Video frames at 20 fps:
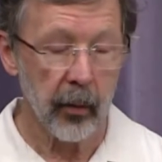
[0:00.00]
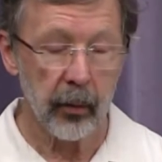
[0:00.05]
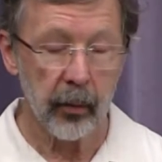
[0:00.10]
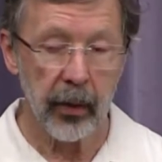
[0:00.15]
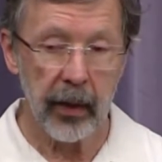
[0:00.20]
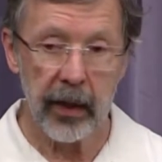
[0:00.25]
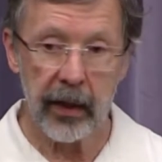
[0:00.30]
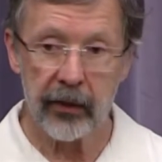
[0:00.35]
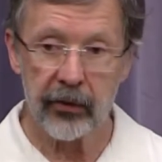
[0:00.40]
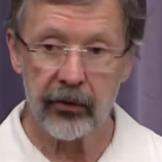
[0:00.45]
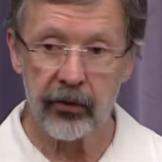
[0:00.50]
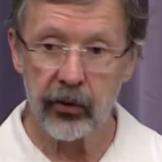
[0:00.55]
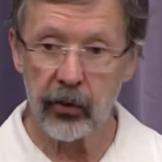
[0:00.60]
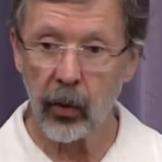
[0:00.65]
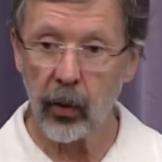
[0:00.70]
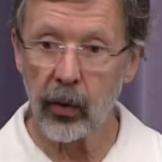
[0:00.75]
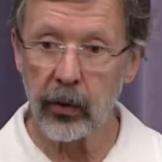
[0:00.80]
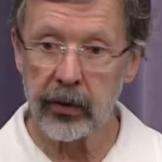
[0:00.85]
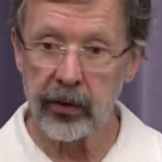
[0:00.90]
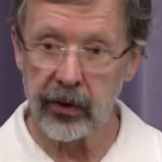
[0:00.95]
But it's
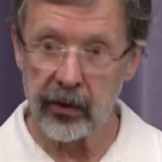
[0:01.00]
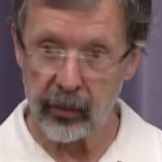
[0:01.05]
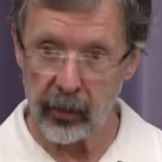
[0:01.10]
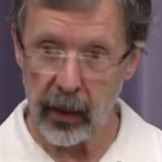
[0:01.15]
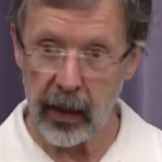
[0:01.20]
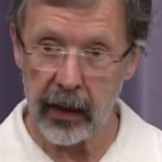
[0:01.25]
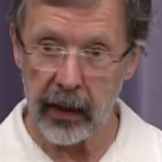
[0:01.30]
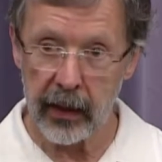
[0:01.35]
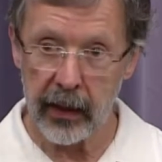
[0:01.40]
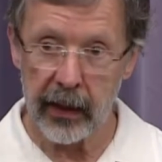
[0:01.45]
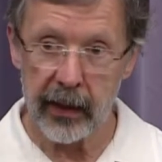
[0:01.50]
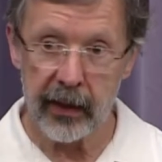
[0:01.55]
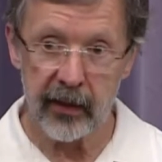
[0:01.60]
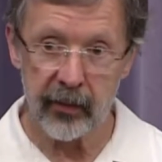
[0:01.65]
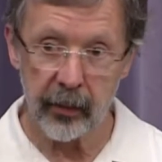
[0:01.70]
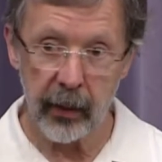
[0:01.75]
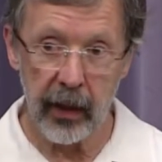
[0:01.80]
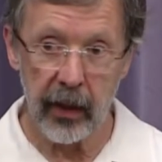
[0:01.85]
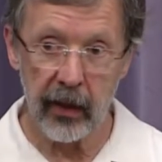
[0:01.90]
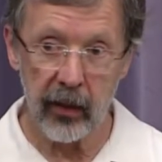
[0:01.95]
George's money, and he could
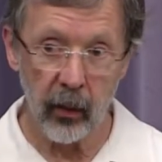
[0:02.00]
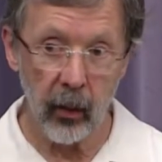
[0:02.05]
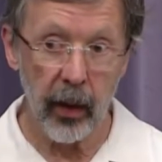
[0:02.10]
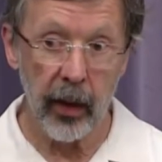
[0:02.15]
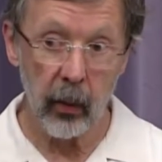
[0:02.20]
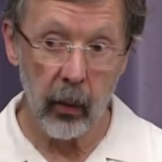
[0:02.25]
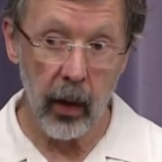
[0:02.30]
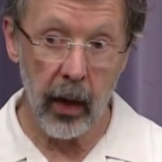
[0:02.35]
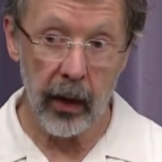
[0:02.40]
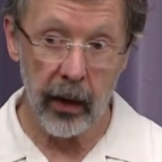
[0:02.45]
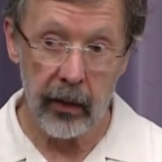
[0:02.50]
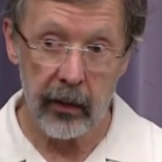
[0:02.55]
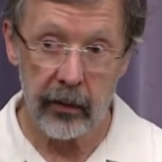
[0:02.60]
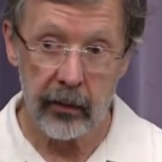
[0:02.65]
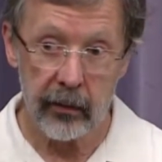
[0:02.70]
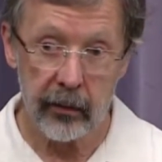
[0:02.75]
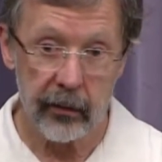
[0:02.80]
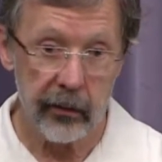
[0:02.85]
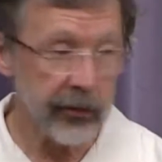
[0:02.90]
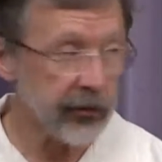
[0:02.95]
spend it the way he wanted.
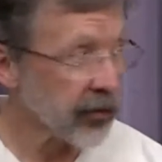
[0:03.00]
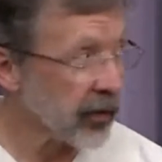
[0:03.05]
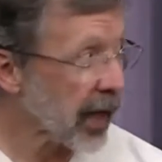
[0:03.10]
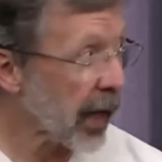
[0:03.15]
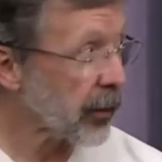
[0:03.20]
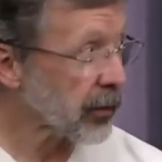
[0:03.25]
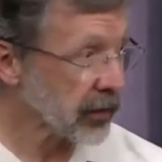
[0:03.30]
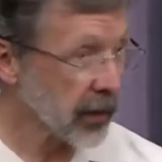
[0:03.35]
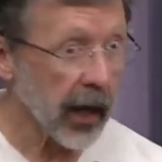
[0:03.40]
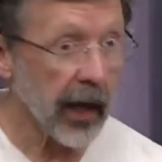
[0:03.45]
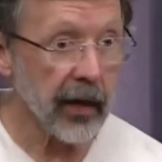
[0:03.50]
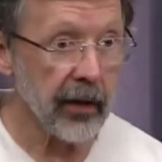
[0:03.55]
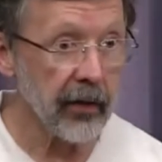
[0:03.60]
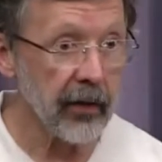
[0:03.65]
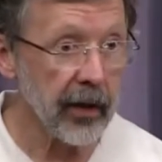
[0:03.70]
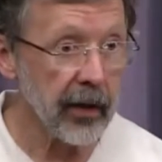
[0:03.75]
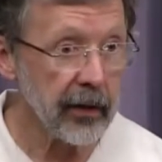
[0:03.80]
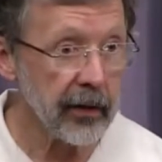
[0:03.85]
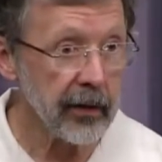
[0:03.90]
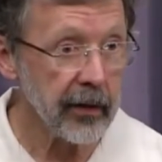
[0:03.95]
So that was kind of
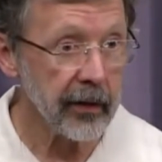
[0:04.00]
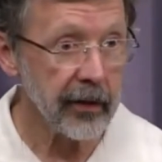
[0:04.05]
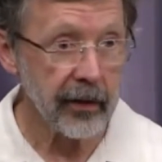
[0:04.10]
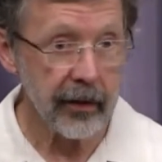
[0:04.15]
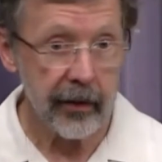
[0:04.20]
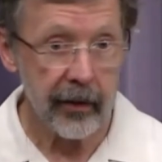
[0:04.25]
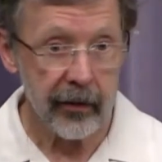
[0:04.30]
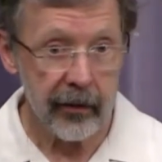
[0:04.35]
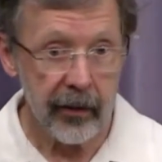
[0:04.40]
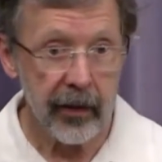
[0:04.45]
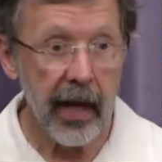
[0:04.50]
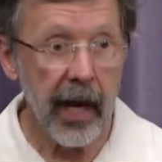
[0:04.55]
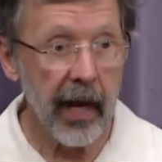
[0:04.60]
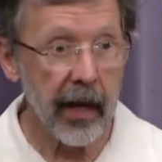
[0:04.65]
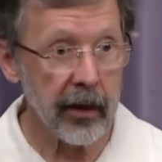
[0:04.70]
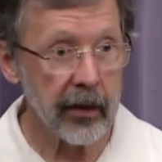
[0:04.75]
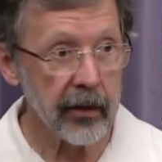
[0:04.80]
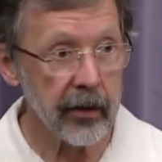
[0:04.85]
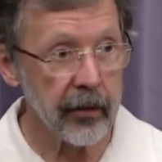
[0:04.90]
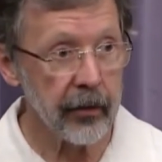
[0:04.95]
the, the
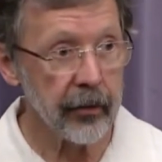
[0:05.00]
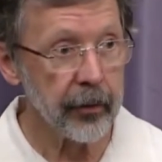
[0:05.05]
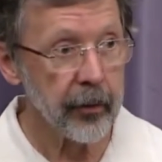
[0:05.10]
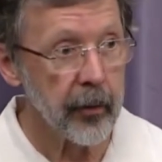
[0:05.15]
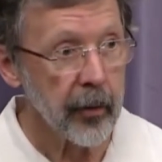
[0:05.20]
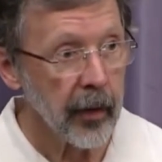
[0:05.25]
attitude.